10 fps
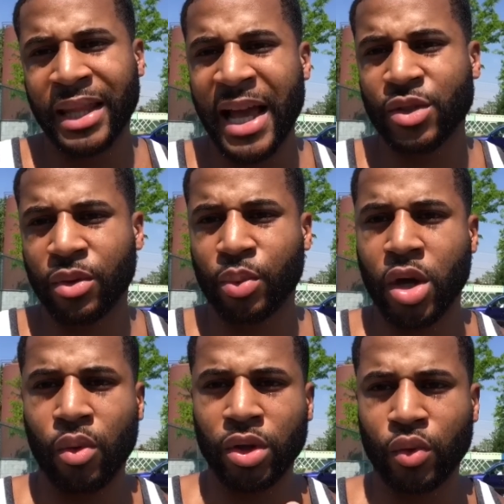last week
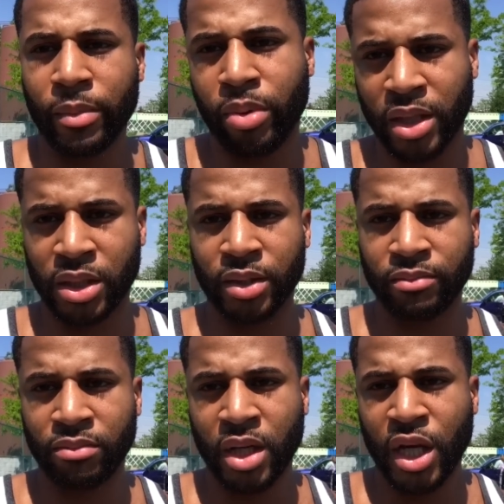we going through the budget.
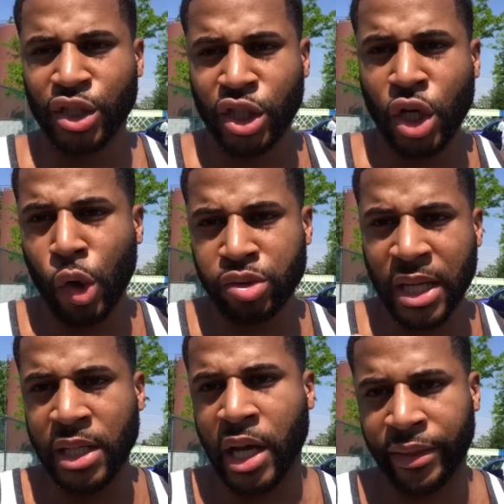She don't
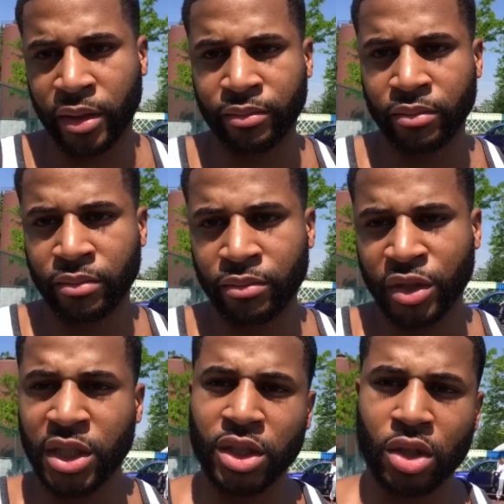say nothing.
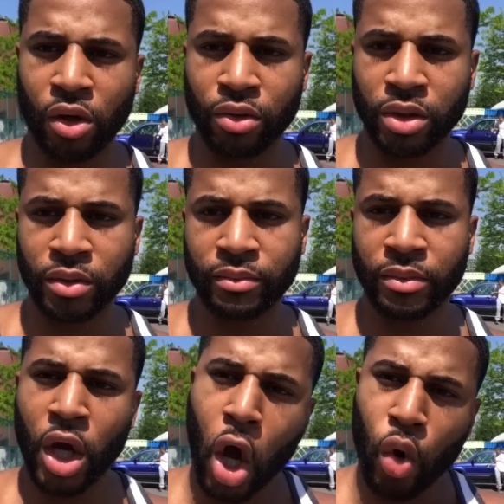She just goes,
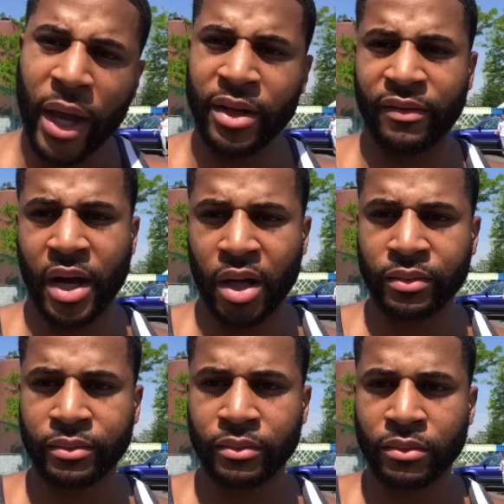okay, Deval.
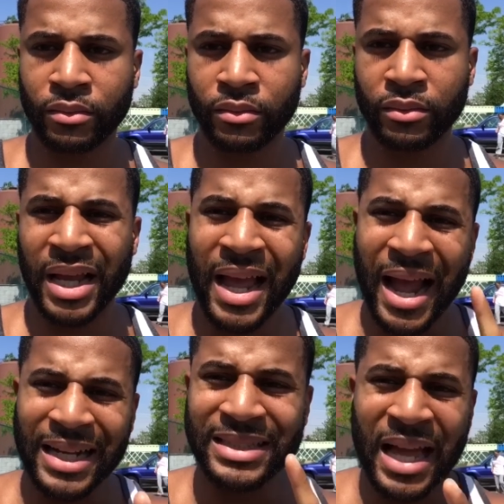
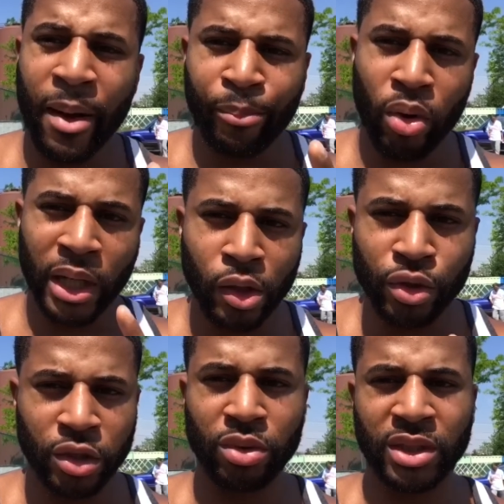At that point, I
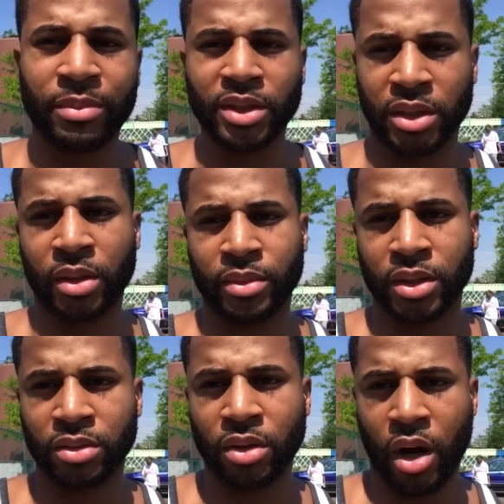knew she was up to
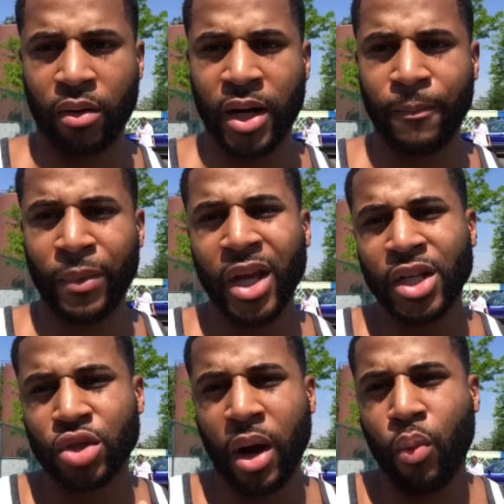something, all right?
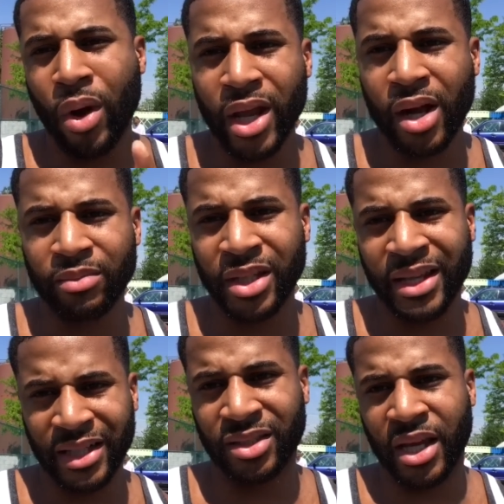So I wake up the
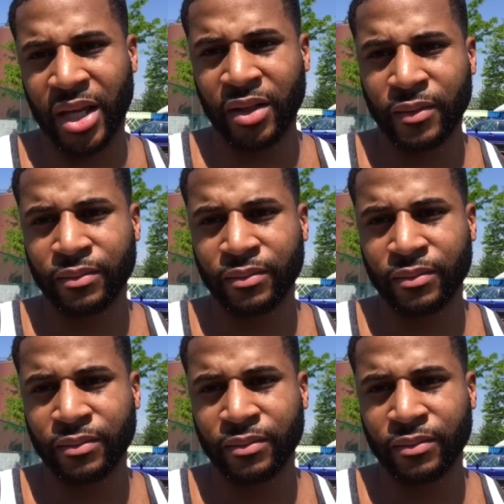next day,